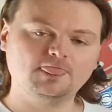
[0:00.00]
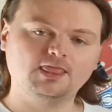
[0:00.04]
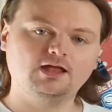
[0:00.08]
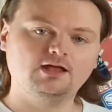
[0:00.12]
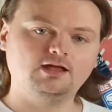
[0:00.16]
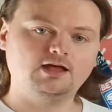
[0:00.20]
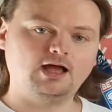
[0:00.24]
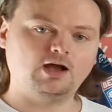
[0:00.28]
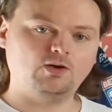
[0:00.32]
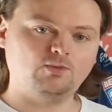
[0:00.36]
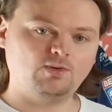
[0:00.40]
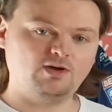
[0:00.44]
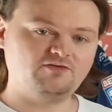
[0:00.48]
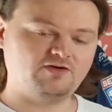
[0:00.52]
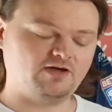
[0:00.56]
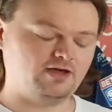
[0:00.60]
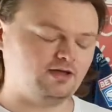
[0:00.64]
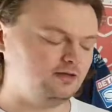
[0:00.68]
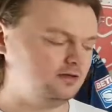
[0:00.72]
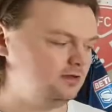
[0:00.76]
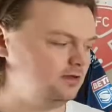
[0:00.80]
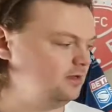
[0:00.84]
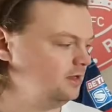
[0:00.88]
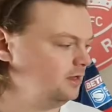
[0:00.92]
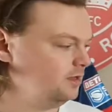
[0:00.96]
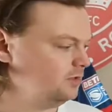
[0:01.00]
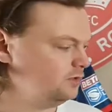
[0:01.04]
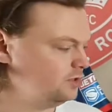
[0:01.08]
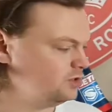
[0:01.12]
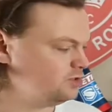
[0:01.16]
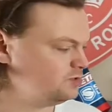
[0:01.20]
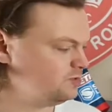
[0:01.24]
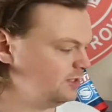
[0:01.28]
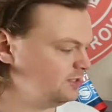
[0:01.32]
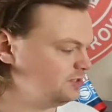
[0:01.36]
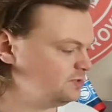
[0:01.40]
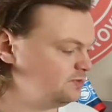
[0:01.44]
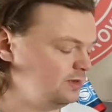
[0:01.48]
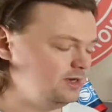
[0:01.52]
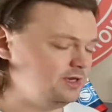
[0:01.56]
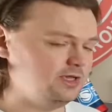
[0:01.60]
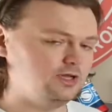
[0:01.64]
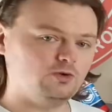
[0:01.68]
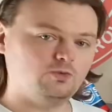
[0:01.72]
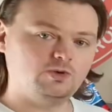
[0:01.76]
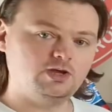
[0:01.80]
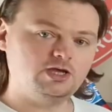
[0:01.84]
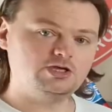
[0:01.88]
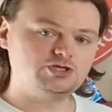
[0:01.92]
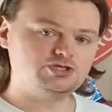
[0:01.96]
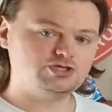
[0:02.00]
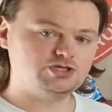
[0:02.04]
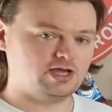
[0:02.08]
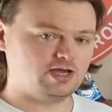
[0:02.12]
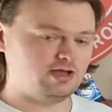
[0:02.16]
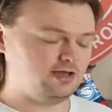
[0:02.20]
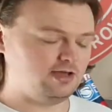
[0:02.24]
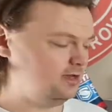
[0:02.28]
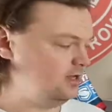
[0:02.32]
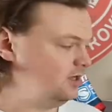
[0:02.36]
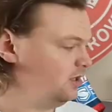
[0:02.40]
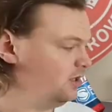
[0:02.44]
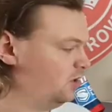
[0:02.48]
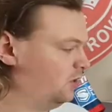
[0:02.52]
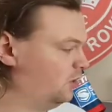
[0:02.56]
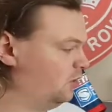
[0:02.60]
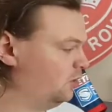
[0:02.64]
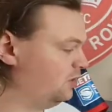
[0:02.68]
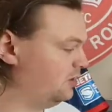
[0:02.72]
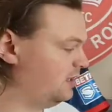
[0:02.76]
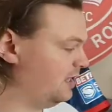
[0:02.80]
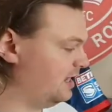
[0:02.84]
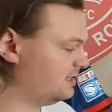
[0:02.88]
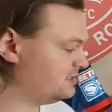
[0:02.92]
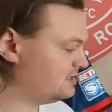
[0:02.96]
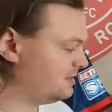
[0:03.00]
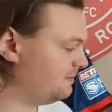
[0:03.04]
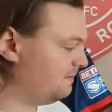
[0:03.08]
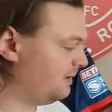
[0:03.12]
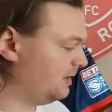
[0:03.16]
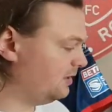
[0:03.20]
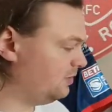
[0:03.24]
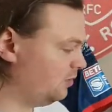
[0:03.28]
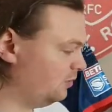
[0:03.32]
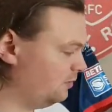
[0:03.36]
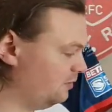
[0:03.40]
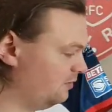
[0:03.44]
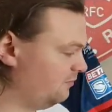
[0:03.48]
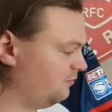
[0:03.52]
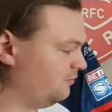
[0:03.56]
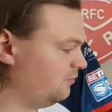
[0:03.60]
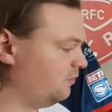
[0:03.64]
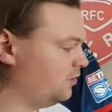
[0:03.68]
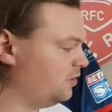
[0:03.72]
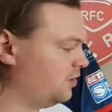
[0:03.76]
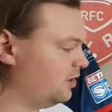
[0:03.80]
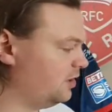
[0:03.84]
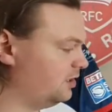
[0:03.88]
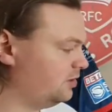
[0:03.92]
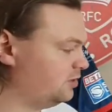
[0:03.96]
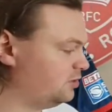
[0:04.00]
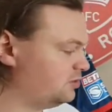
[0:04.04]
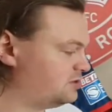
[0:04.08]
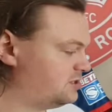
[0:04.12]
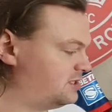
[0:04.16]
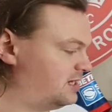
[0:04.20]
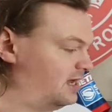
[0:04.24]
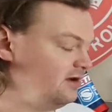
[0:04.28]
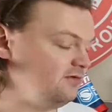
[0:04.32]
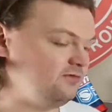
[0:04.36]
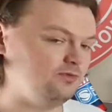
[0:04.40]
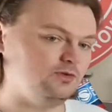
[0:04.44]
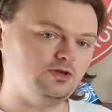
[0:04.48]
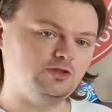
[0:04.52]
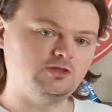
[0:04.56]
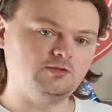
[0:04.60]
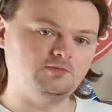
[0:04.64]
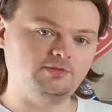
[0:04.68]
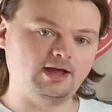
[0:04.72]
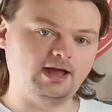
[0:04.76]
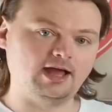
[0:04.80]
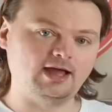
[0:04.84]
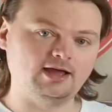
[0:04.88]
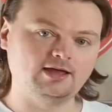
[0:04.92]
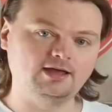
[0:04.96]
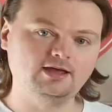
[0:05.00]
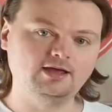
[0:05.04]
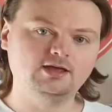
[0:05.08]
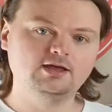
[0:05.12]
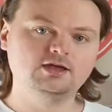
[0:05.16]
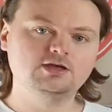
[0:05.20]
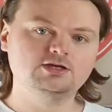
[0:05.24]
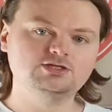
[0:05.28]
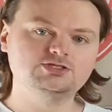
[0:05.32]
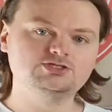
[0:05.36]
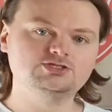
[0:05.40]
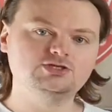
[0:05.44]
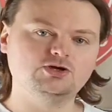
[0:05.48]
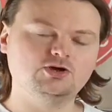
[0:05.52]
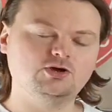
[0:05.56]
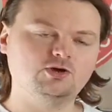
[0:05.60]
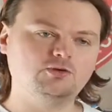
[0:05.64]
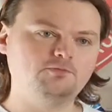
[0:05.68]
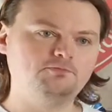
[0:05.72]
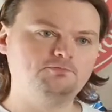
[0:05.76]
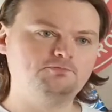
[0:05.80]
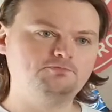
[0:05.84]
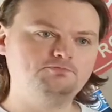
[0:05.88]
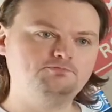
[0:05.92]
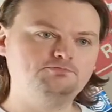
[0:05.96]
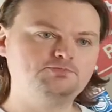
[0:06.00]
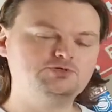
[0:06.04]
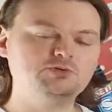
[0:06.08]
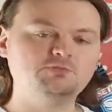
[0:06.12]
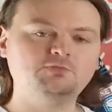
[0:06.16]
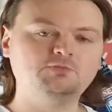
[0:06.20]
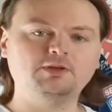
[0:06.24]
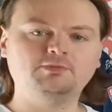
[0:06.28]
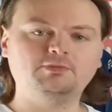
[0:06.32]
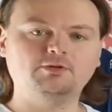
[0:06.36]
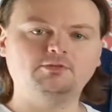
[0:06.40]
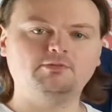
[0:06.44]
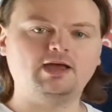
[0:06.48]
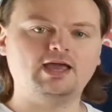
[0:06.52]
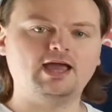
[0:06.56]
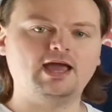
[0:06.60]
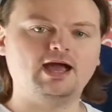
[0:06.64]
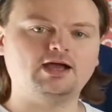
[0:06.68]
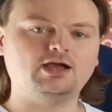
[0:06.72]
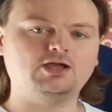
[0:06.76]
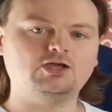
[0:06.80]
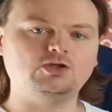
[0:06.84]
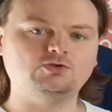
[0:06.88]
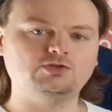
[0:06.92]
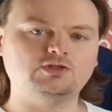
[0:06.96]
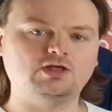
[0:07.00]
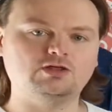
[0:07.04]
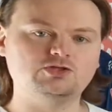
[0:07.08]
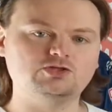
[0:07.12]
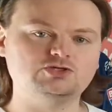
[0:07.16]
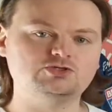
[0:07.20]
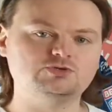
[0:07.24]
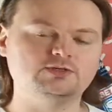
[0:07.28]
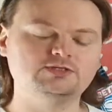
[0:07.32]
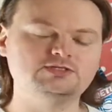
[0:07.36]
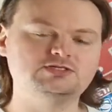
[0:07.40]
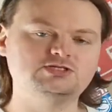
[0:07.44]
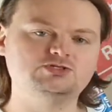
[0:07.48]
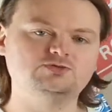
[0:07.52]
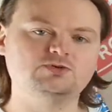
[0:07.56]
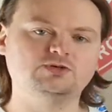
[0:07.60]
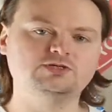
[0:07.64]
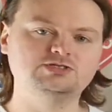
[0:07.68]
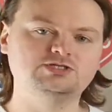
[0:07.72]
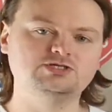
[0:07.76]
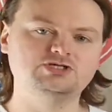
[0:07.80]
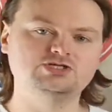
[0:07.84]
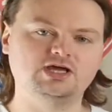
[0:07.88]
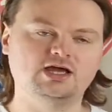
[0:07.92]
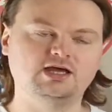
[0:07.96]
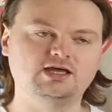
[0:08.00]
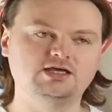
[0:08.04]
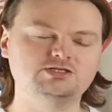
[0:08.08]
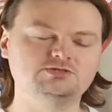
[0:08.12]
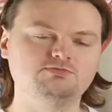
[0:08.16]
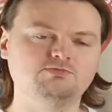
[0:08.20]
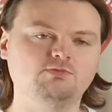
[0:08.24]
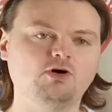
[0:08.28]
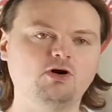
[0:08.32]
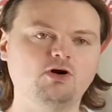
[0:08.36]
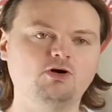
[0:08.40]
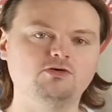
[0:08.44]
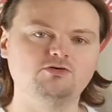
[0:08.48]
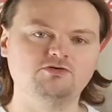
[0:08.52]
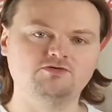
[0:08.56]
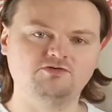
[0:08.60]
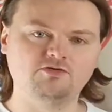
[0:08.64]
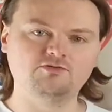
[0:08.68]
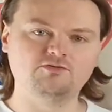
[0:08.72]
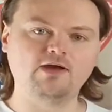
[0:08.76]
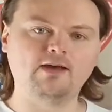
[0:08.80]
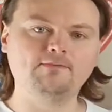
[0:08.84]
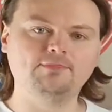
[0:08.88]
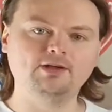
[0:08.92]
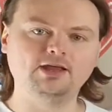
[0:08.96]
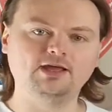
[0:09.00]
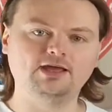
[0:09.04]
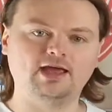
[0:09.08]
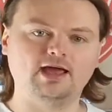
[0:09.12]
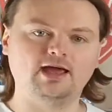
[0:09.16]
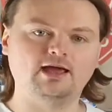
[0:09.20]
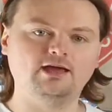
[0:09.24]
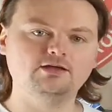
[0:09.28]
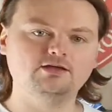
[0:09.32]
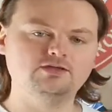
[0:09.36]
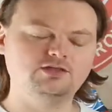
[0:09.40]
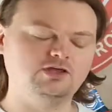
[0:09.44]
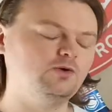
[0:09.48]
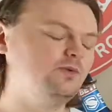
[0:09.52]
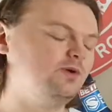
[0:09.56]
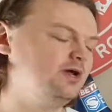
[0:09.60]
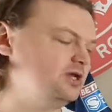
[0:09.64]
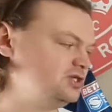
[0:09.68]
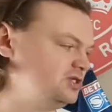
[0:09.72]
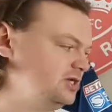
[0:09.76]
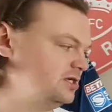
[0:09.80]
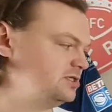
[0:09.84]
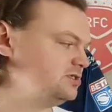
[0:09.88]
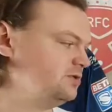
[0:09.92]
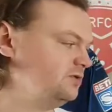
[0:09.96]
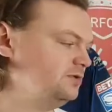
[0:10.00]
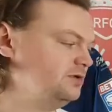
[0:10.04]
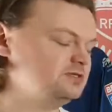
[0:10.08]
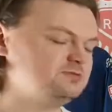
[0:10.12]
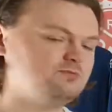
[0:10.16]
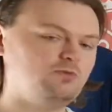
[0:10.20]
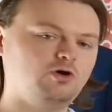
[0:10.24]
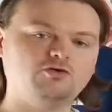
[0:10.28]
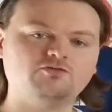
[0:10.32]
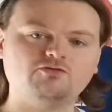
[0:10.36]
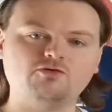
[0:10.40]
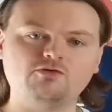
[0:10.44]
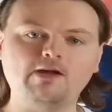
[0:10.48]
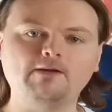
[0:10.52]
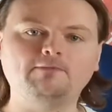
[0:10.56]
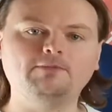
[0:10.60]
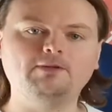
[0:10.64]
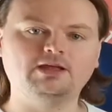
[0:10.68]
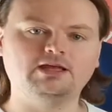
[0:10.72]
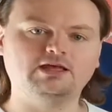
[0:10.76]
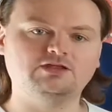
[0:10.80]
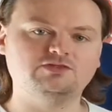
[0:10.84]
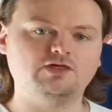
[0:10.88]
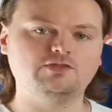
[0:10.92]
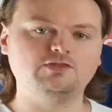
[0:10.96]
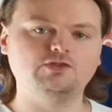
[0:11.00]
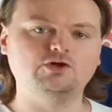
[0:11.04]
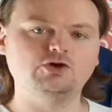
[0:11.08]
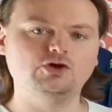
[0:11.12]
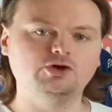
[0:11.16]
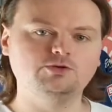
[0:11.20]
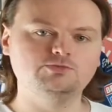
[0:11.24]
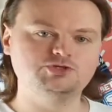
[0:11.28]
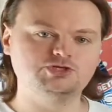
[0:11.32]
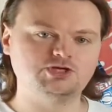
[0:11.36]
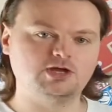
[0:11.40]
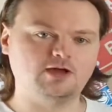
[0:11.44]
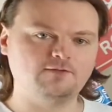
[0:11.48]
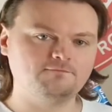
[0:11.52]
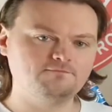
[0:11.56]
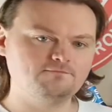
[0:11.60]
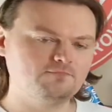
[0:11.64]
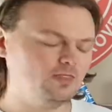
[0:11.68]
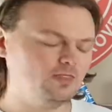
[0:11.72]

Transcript: However, the 2020 away shirt only has a band on the front and it doesn't have one on the back. So some people may argue that the 2020 shirt is more of a replica, the away shirt, sorry, is more of a replica than the home shirt.